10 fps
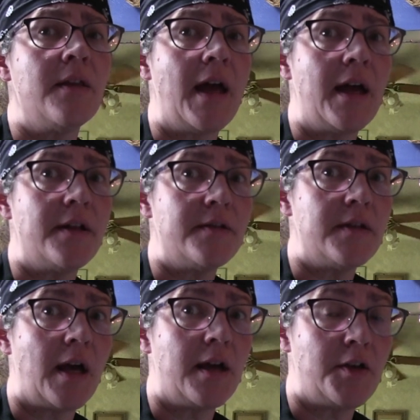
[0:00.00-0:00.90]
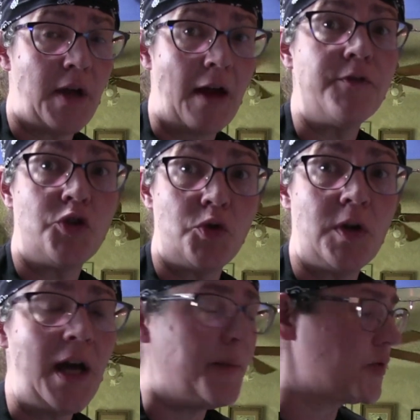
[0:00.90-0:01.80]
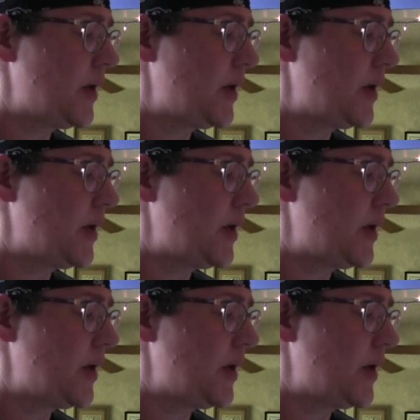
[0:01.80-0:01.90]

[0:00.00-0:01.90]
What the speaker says: that you have 2 cups,